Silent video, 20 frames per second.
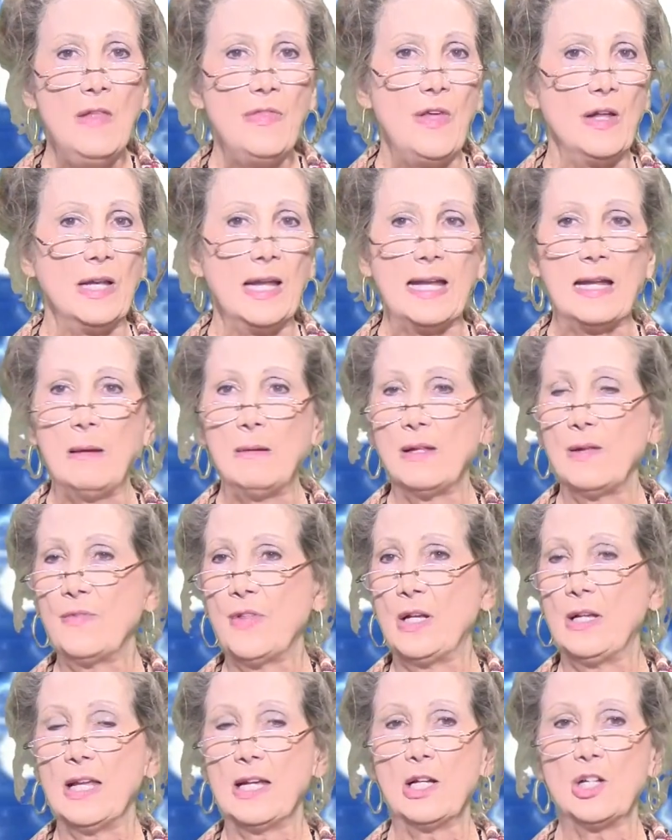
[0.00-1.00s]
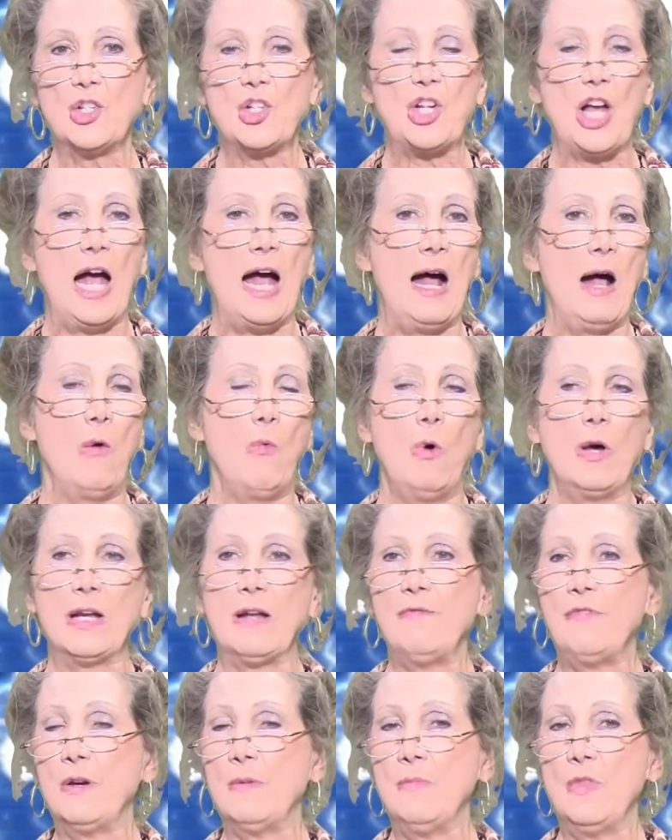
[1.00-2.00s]
The little child, one
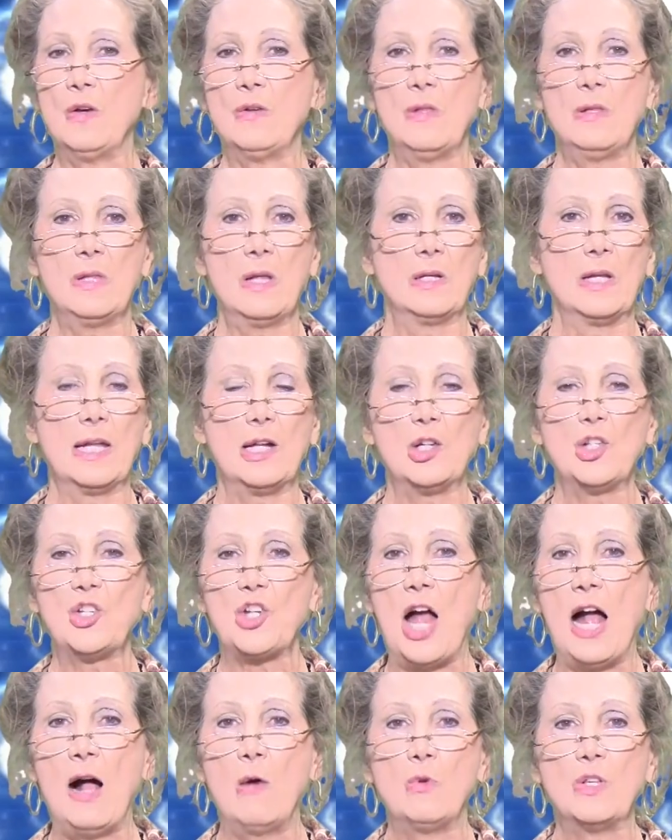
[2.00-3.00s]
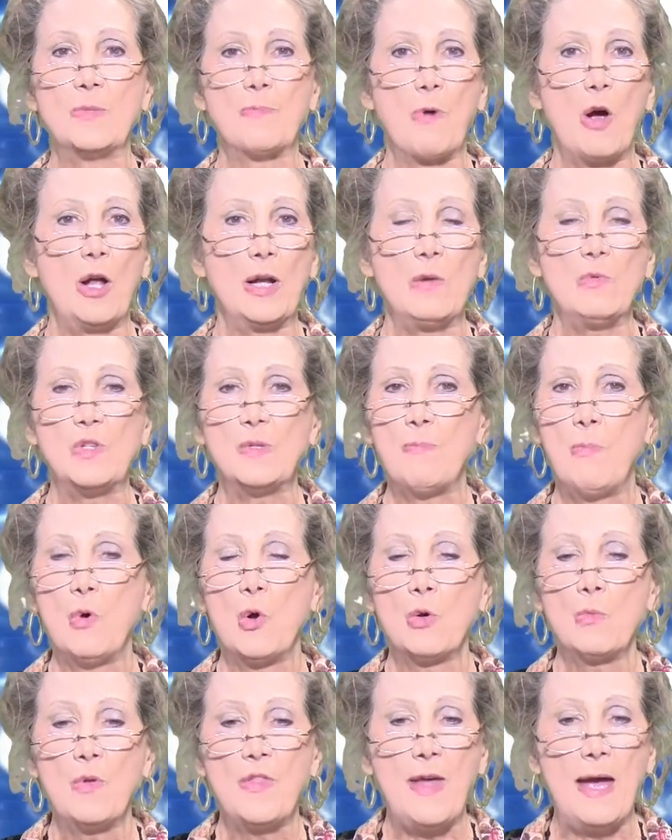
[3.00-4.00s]
of them, the little child was brought, he was
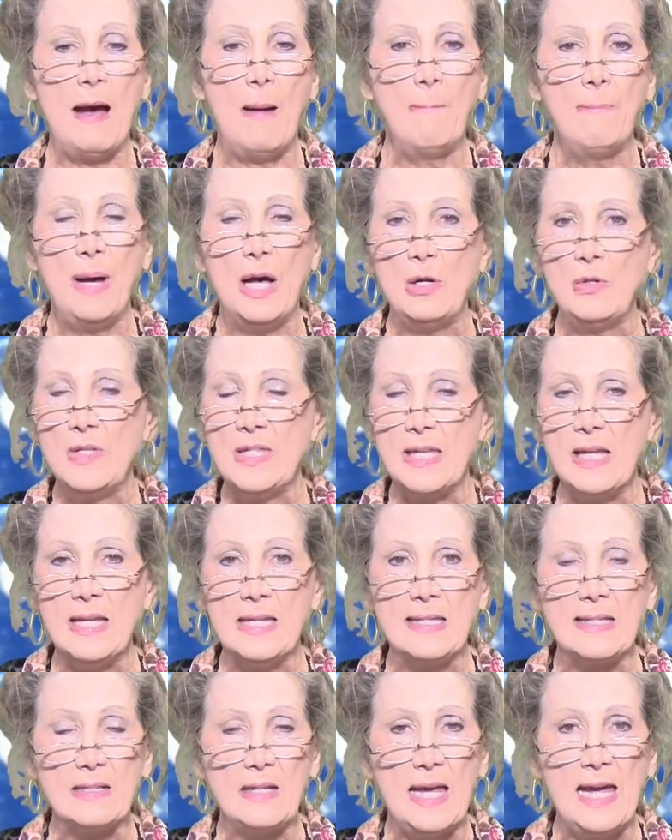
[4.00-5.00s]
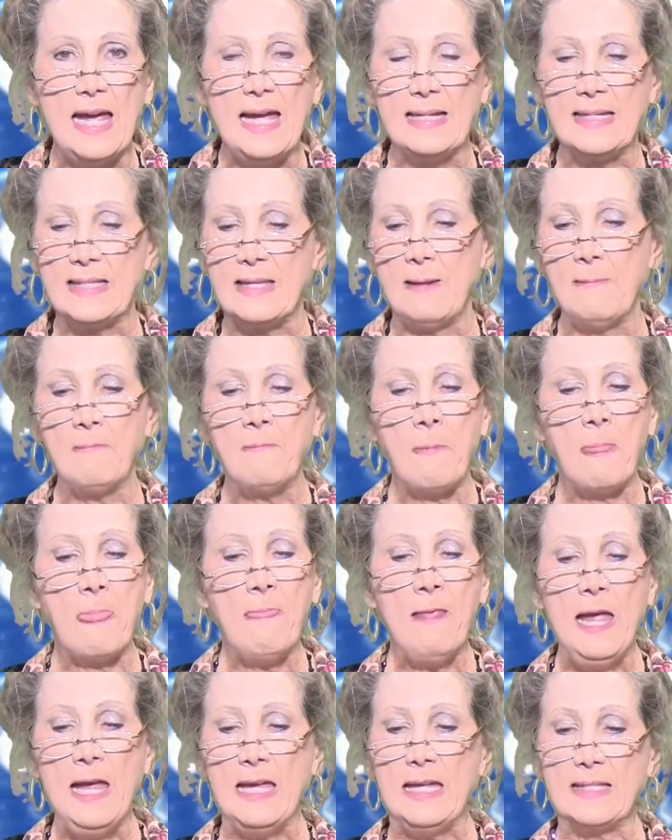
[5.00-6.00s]
born without bones in his legs, and
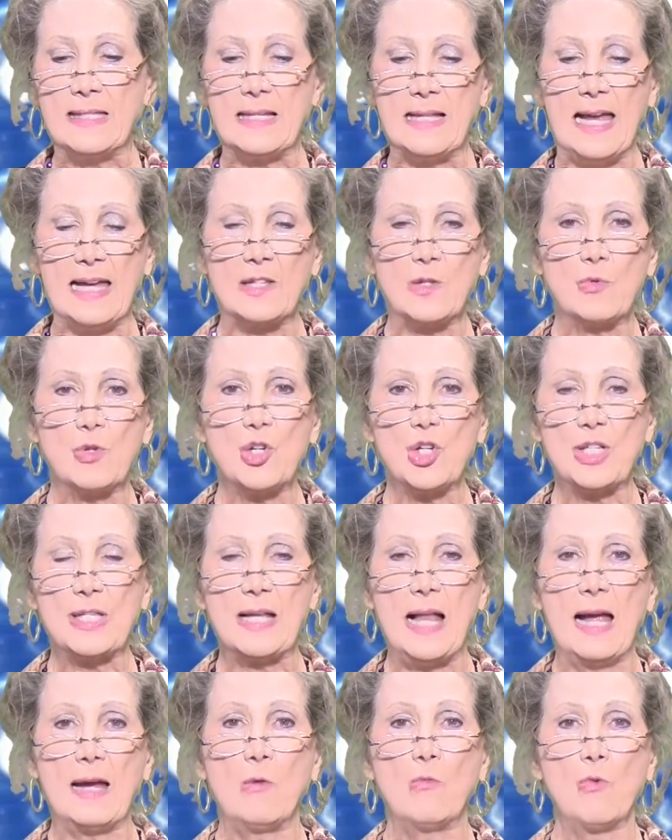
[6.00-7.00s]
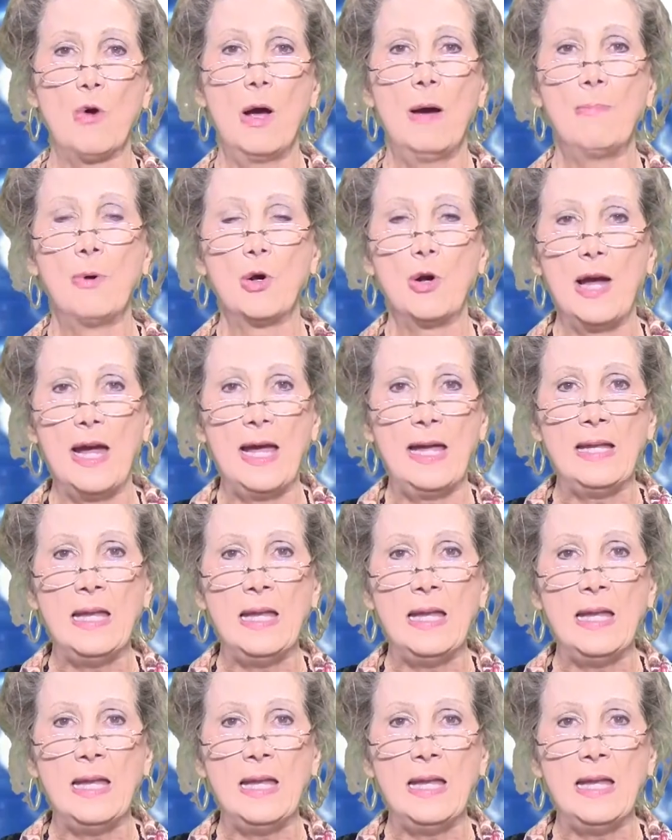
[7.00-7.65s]
his legs were just like rubber.